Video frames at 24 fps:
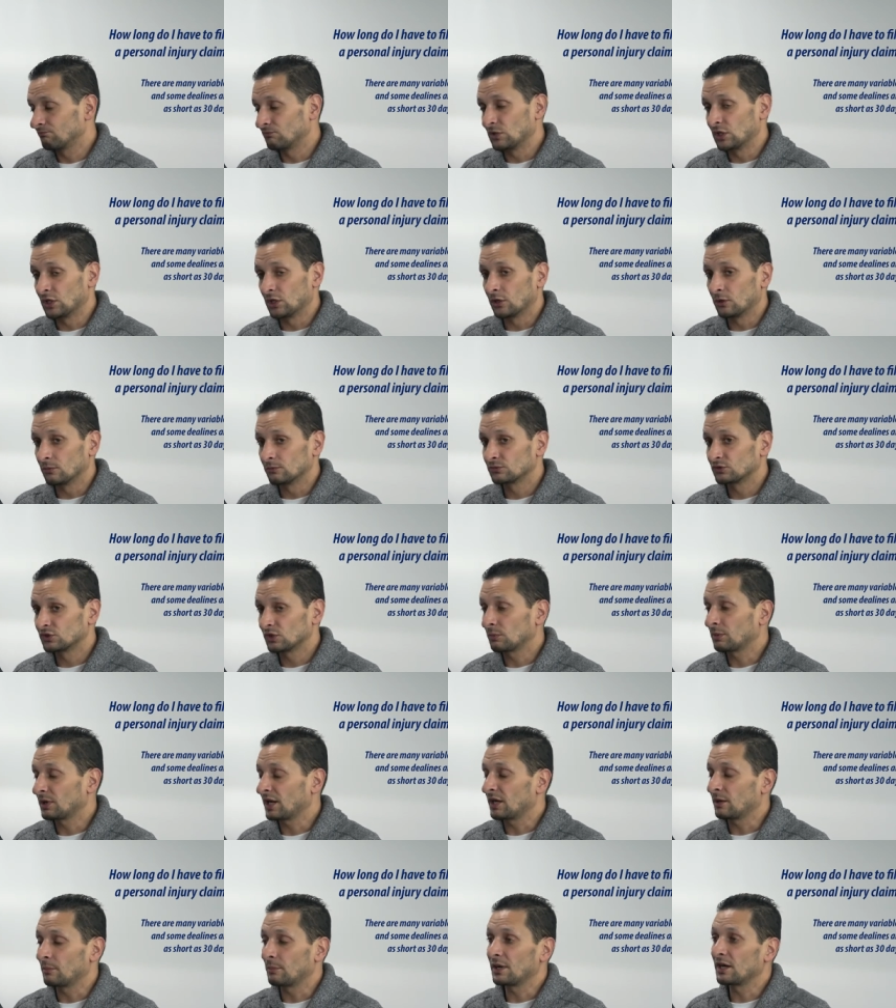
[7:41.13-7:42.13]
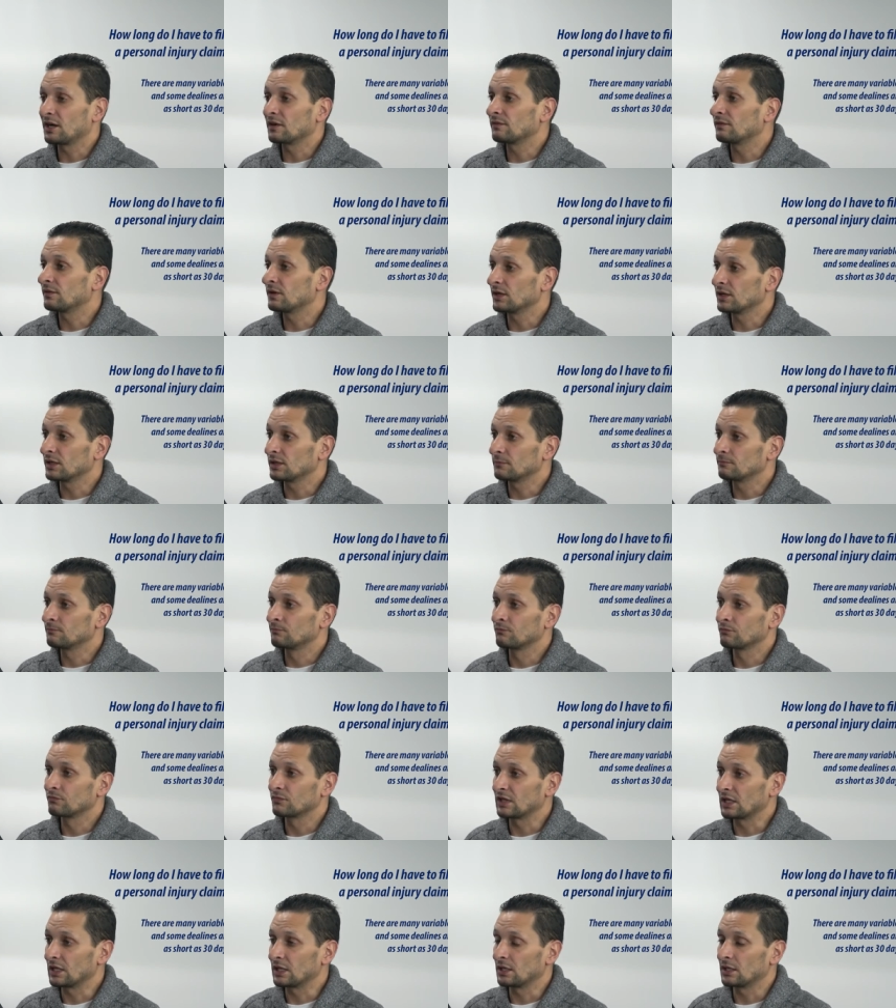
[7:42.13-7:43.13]
you know, some kind of bar fight,
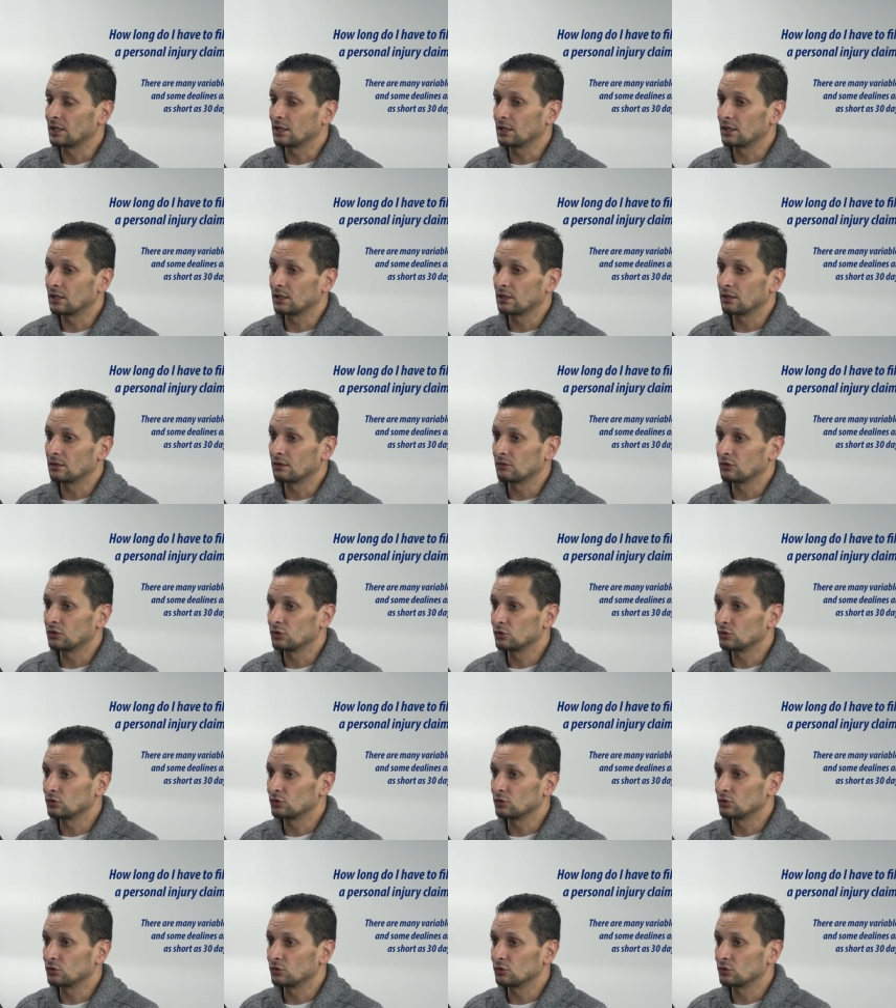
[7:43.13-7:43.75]
and